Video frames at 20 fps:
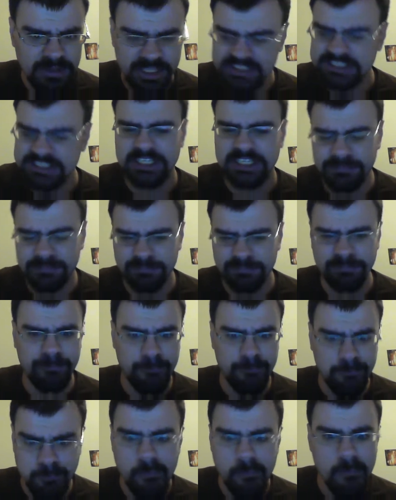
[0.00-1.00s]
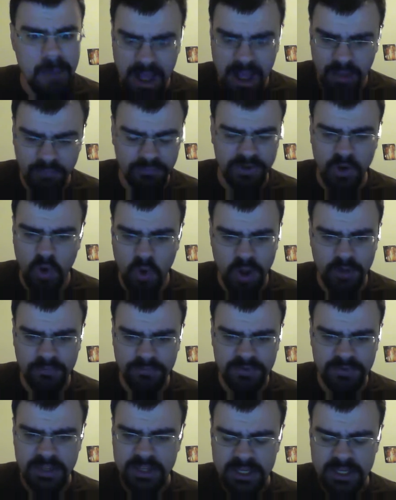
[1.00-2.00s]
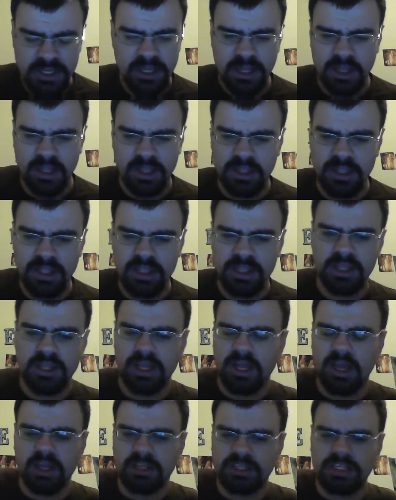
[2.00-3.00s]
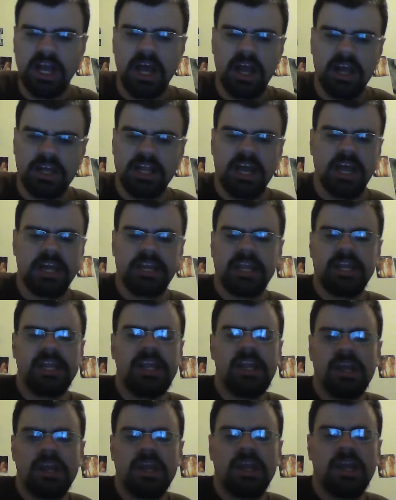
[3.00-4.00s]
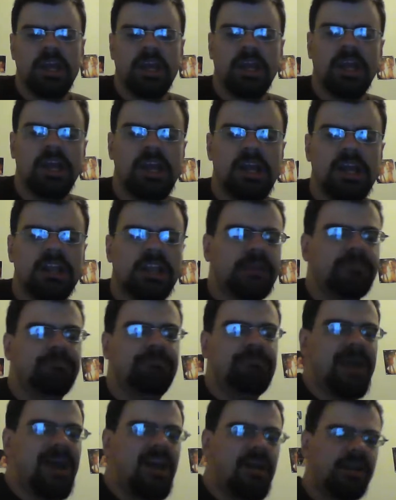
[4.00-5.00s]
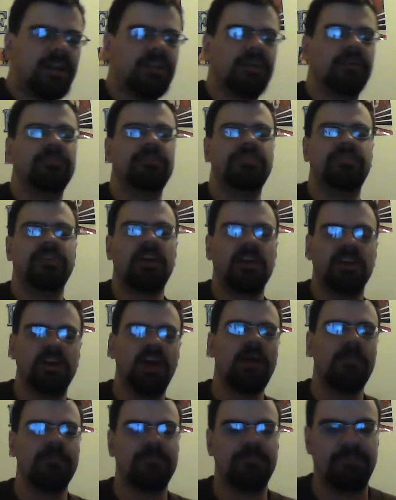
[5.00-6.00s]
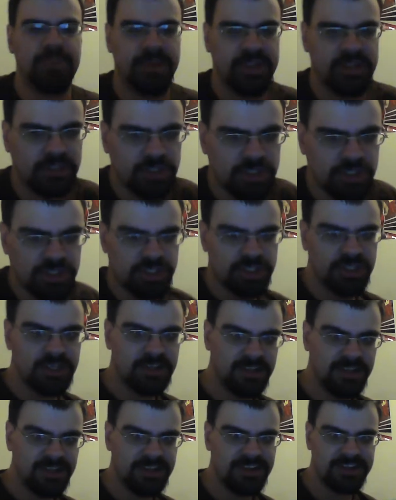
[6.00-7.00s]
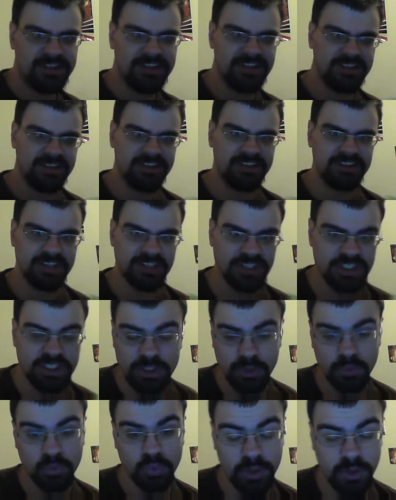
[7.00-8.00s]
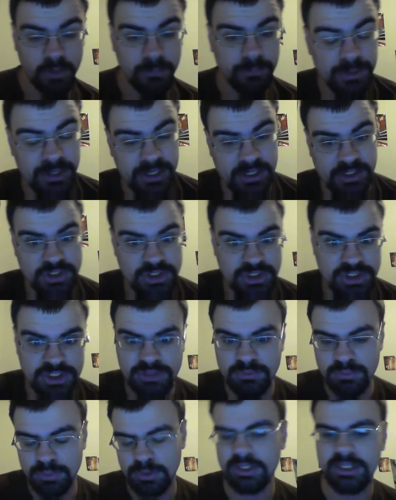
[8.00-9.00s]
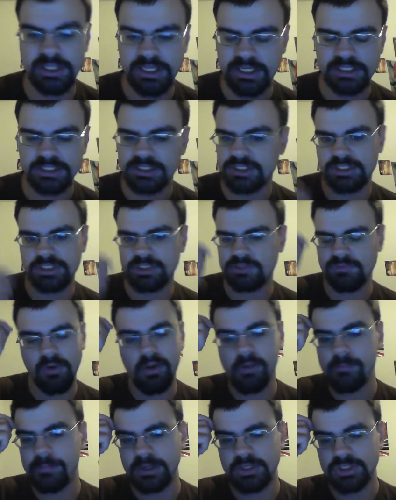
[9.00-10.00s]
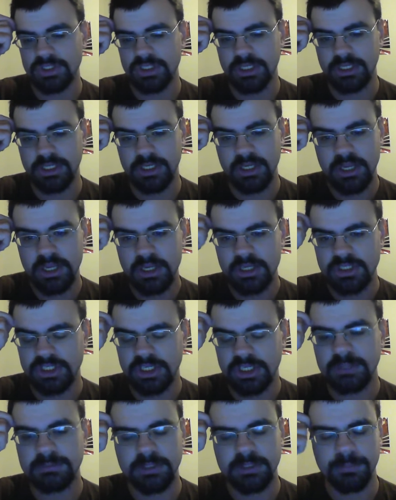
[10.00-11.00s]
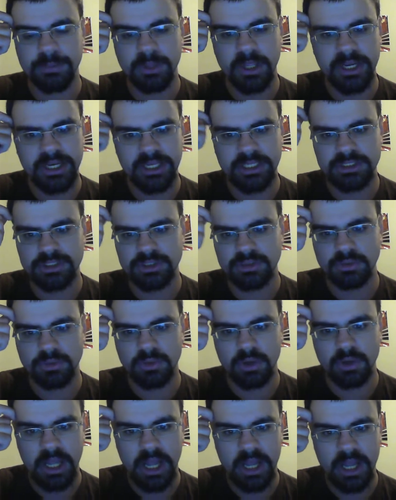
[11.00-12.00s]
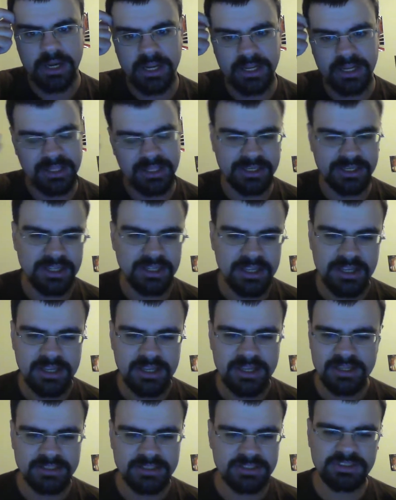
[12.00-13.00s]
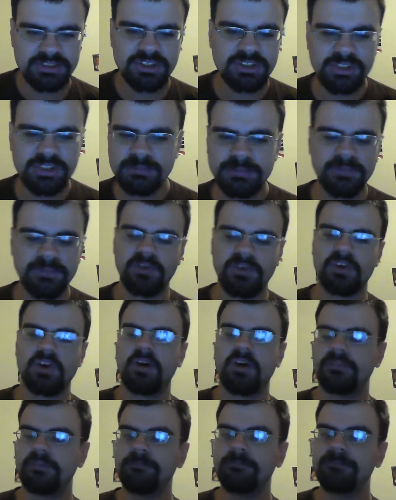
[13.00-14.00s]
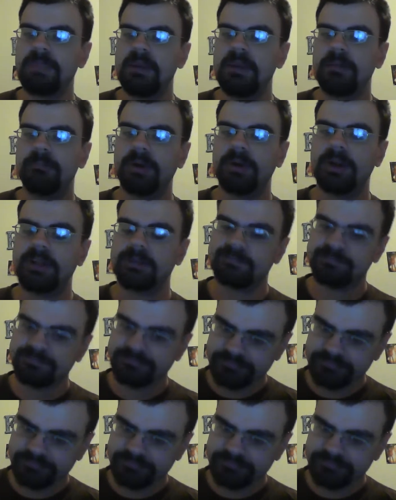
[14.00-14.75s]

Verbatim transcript: instead of mouthing off uh, on K- Akane? Like, back the fuck up, bitch! She's a real bitch. She really is. She's very bitchy. She keeps complaining to Akane. Like, jump the fuck off. But